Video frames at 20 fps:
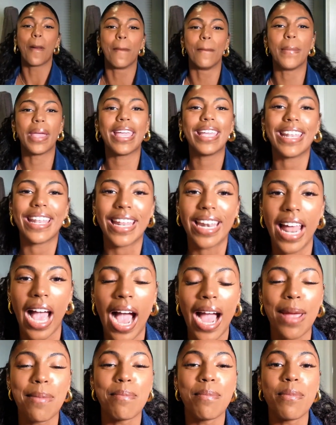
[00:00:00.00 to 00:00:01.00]
made it.
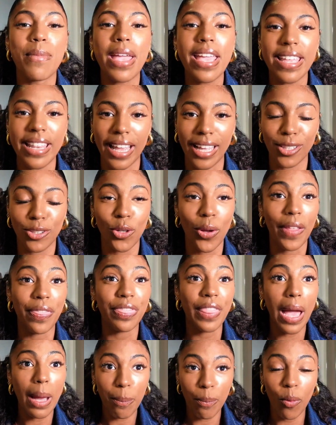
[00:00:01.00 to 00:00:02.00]
I made it. So at
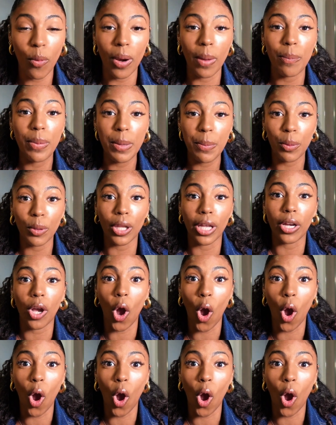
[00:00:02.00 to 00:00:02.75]
that point, people are like,